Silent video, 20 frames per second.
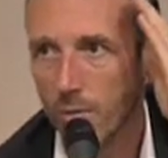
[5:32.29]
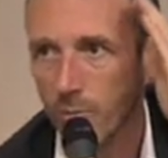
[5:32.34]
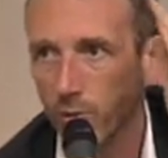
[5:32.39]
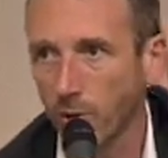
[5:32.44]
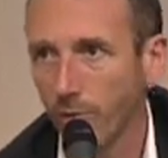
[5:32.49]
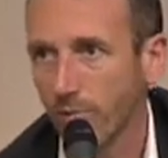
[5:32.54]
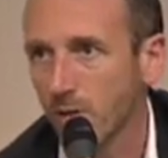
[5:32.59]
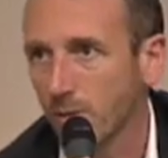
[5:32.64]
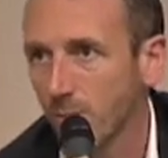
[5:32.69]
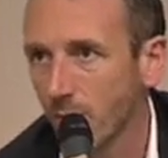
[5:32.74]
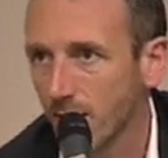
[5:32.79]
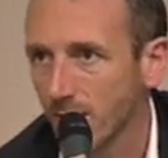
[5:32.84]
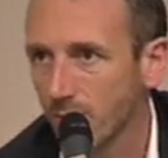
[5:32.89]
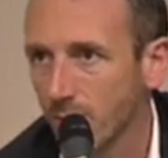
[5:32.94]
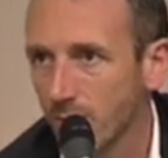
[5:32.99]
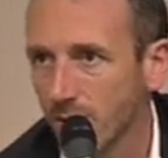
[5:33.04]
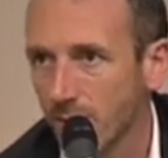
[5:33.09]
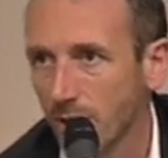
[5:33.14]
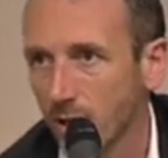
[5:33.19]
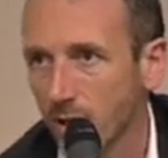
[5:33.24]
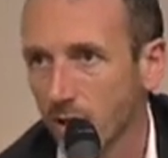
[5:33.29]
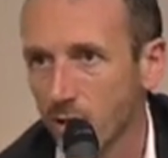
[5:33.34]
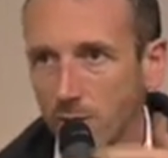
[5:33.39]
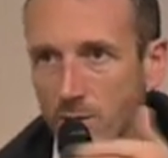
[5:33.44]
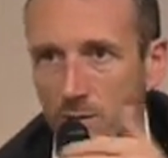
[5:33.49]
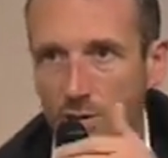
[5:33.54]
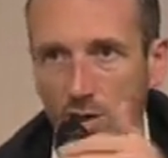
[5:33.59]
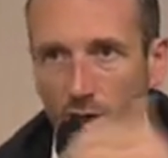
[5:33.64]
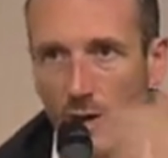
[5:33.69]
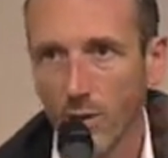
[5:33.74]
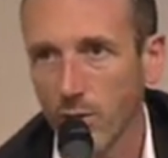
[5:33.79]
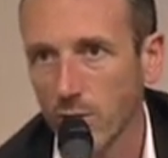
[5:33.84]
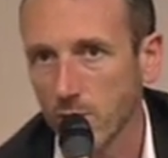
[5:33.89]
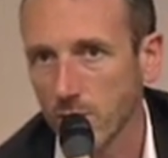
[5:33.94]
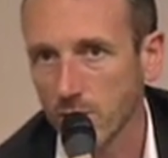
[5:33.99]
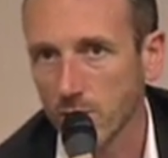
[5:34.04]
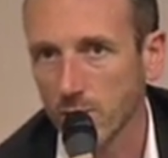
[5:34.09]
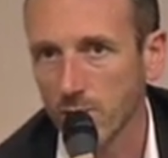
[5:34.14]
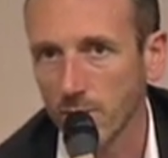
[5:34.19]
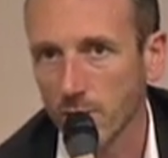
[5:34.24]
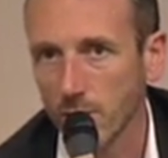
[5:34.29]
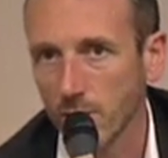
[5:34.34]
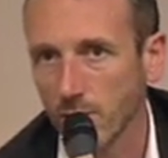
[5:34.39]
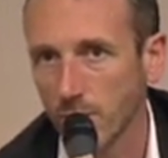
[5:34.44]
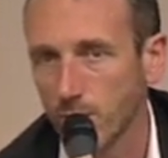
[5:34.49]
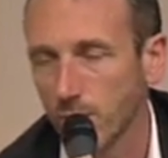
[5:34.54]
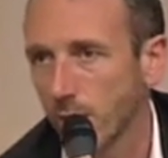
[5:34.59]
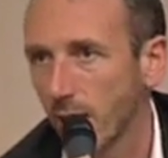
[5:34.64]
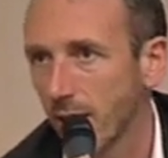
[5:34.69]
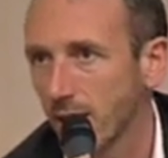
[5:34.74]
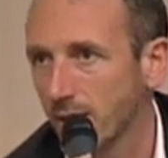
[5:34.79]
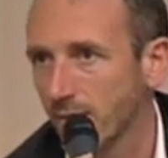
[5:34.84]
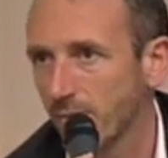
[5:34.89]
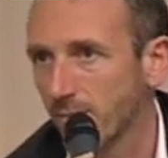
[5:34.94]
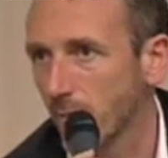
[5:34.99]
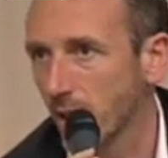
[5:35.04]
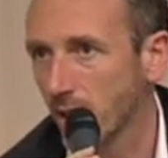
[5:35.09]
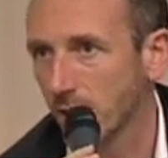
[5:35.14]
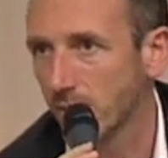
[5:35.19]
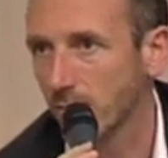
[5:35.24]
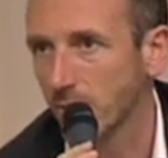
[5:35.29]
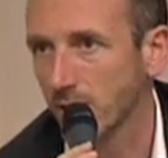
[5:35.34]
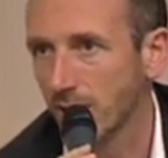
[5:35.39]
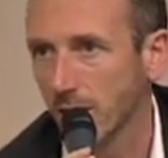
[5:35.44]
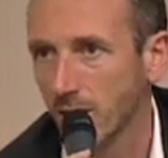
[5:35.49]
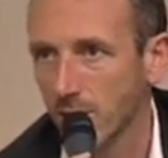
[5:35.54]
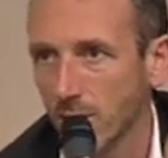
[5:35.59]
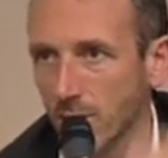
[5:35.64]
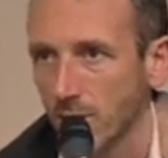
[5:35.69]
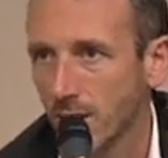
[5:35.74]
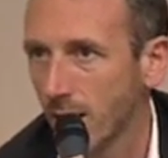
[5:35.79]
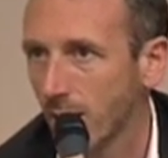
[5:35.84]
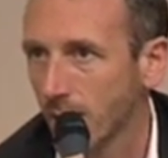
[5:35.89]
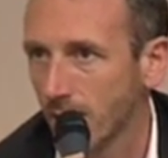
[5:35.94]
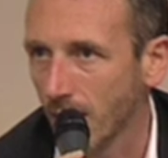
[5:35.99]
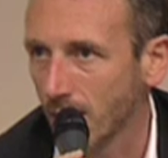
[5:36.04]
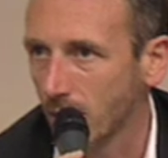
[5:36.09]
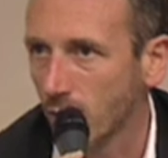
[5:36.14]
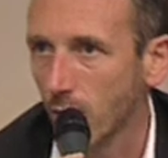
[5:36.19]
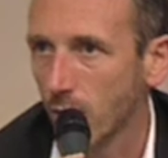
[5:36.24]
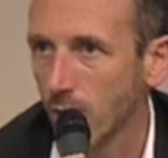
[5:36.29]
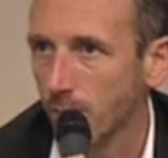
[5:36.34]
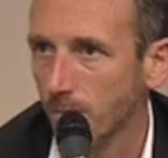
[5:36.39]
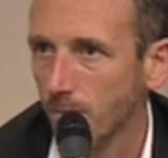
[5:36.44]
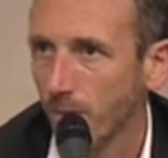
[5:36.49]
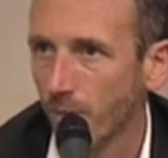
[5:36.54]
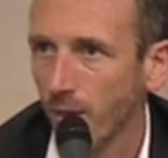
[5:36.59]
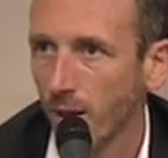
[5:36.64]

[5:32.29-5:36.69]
profit maximization, shareholders' price maximization, and that's all.